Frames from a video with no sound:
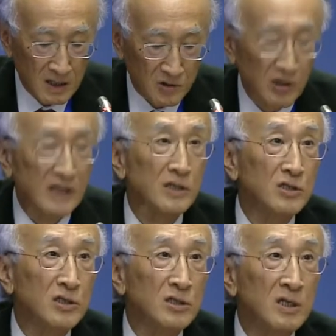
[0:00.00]

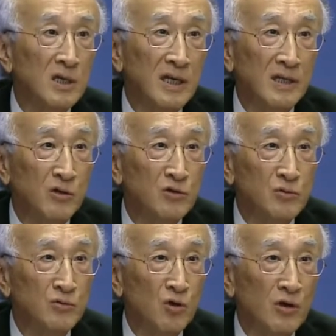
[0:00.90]
strategies. And those
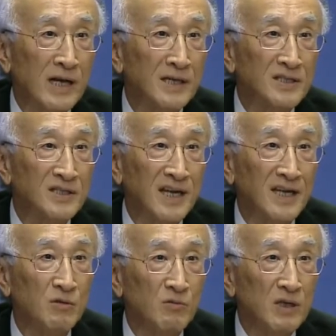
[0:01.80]
who don't
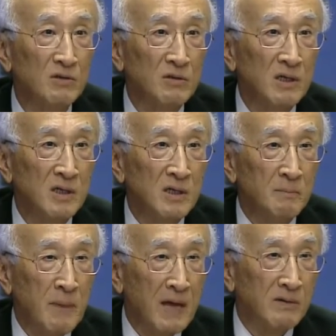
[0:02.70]
understand will
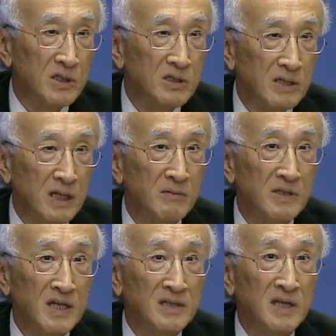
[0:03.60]
perish,
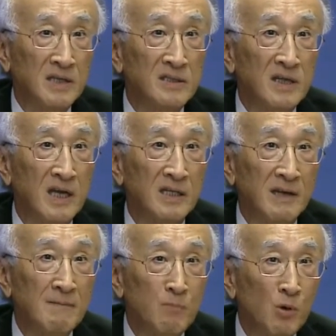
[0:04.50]
that, that they say.
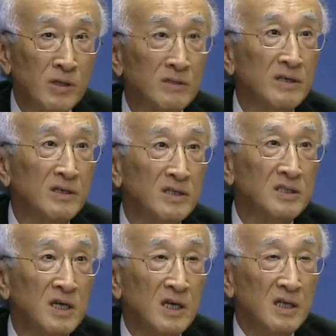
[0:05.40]
The important thing
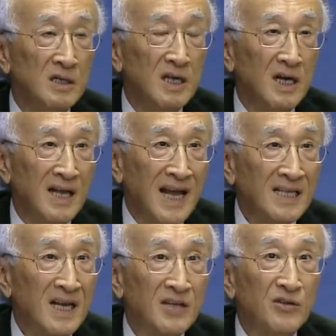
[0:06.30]
is the
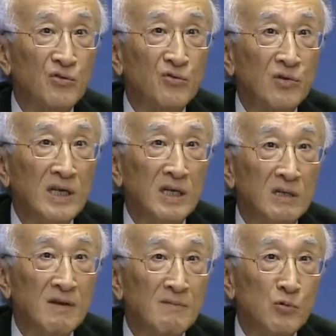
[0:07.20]
latter
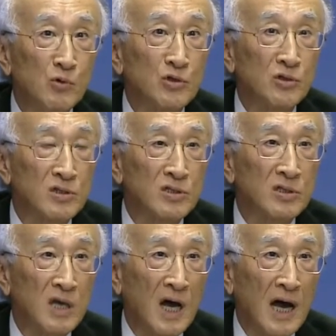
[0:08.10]
three
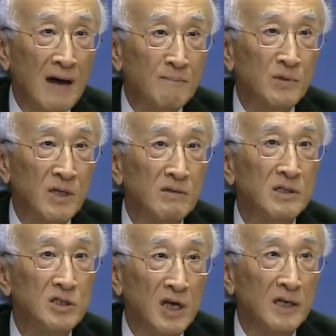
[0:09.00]
revolutions are happening
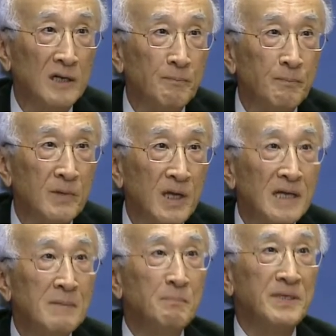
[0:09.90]
in China.
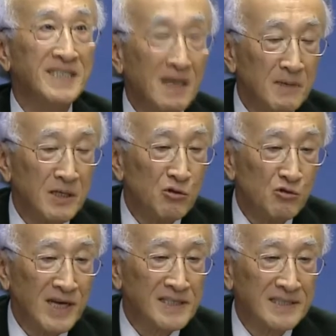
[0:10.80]
Vis-a-vis
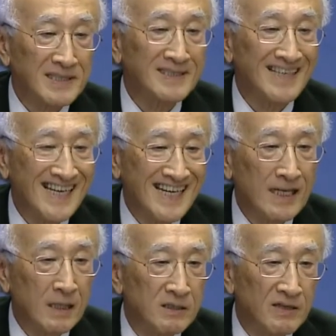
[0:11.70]
US is
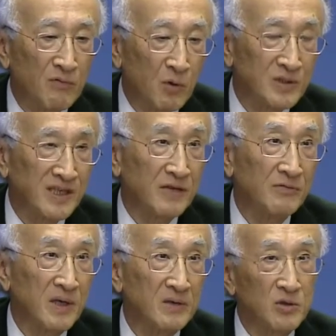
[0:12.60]
leading the fossil
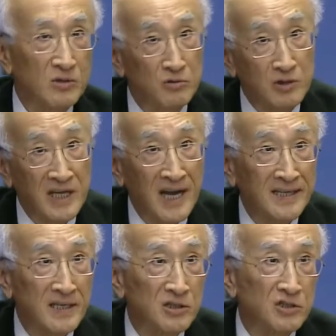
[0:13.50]
fuel, so
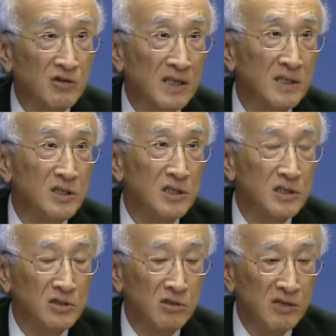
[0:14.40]
China's strategy
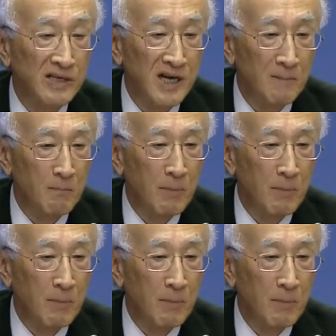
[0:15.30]
is clear